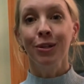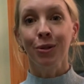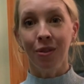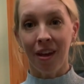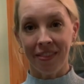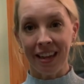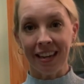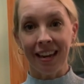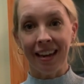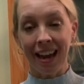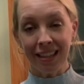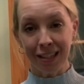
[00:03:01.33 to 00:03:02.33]
so that they can
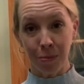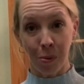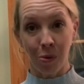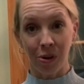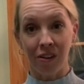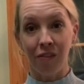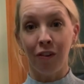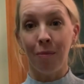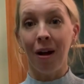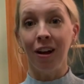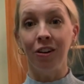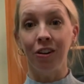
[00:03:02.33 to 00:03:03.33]
get supported from
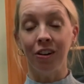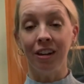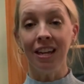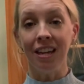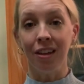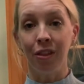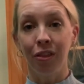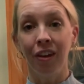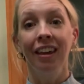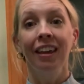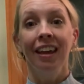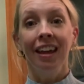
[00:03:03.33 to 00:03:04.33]
underneath
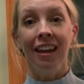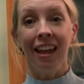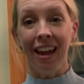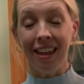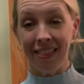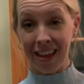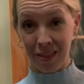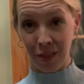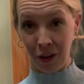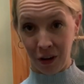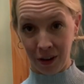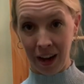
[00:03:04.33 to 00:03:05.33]
and then
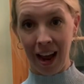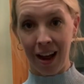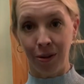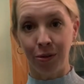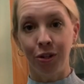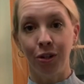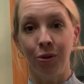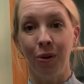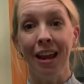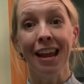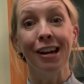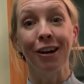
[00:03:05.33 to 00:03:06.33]
learn how to
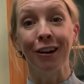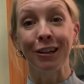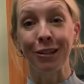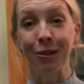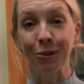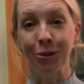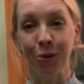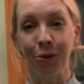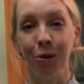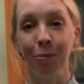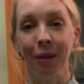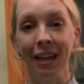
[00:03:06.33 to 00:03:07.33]
anchor into those shoulder
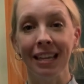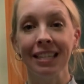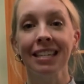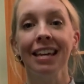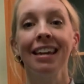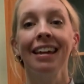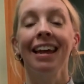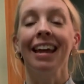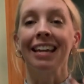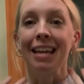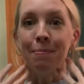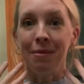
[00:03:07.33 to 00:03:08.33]
blades and
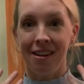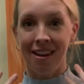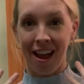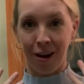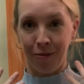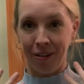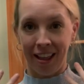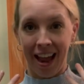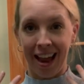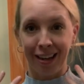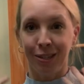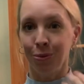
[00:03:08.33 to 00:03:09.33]
keep the neck
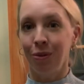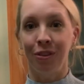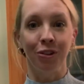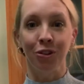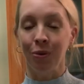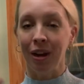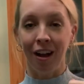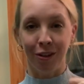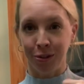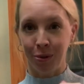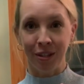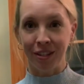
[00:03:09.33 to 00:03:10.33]
relaxed when they're doing all
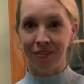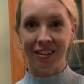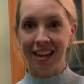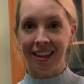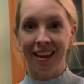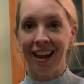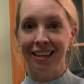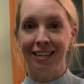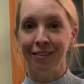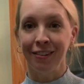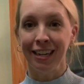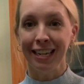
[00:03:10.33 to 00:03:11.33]
sorts of daily
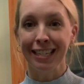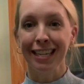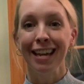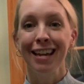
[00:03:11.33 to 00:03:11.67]
activities.